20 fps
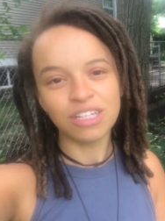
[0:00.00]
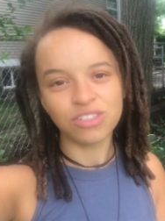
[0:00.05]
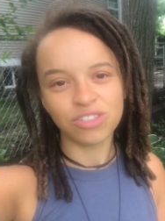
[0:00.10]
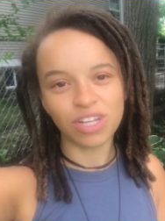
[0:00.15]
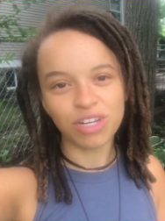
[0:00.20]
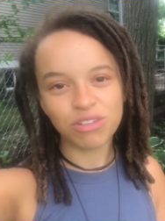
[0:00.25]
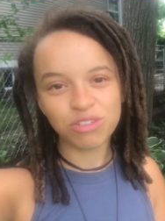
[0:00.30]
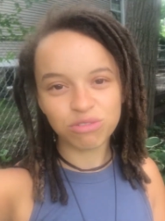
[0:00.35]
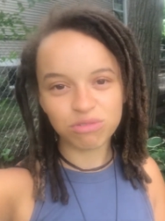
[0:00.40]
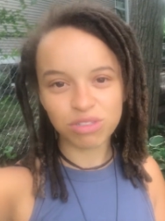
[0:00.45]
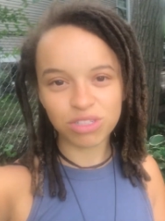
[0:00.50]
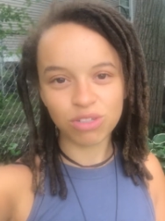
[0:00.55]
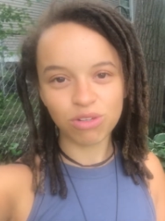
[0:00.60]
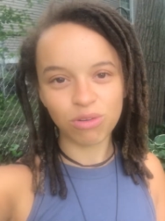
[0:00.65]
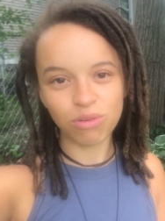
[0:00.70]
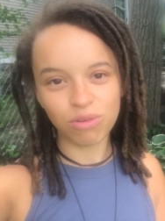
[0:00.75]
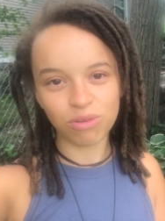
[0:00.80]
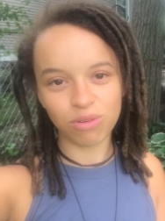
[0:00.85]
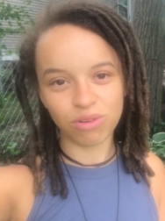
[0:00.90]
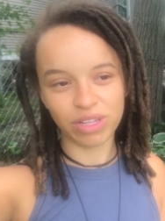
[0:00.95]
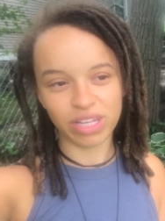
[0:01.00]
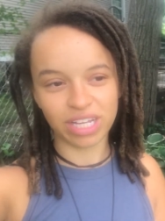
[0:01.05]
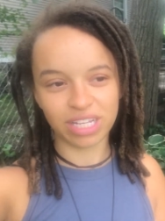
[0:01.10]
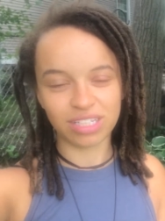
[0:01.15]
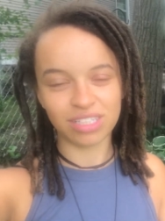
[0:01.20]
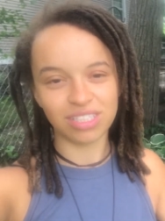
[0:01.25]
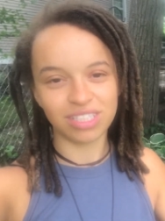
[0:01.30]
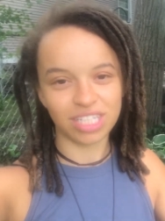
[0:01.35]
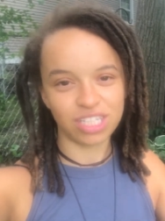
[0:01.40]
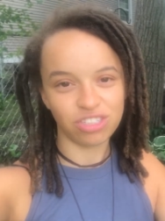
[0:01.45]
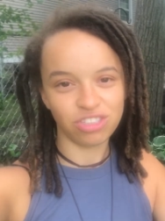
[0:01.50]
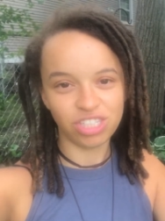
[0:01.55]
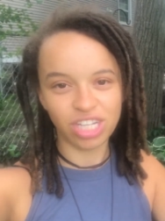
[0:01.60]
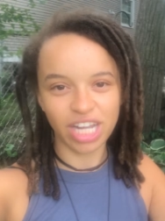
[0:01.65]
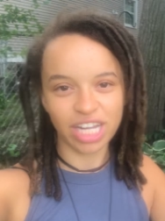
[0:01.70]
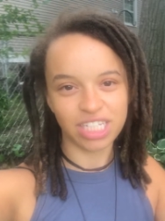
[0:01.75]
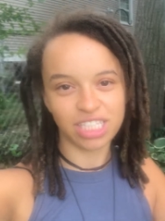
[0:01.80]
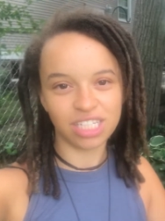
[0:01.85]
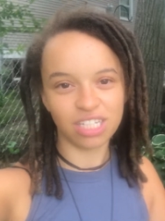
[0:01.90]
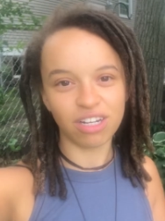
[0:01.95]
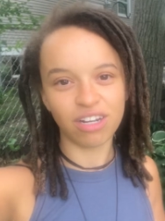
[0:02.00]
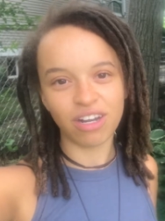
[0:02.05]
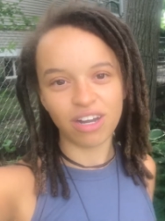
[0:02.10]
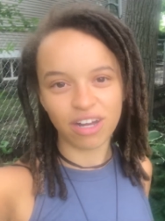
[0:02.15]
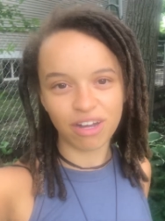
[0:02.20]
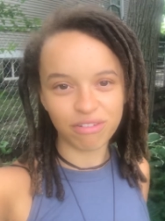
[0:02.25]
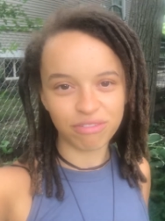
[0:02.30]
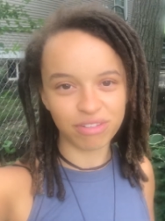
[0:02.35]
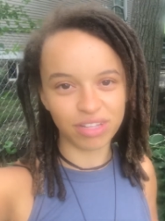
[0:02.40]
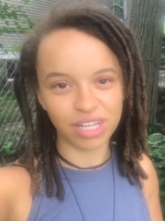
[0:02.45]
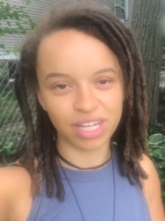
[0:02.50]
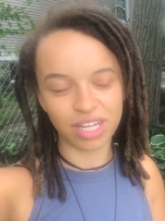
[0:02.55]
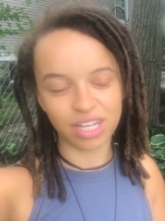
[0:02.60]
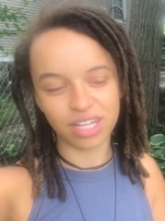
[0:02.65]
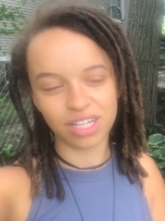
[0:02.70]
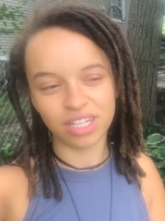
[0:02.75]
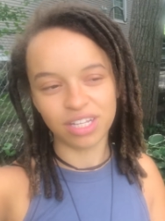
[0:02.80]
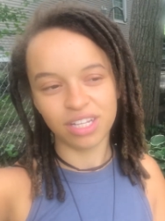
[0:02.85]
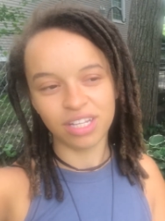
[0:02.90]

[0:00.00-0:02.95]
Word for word: So that was really cool. Like, like checked it off. Like,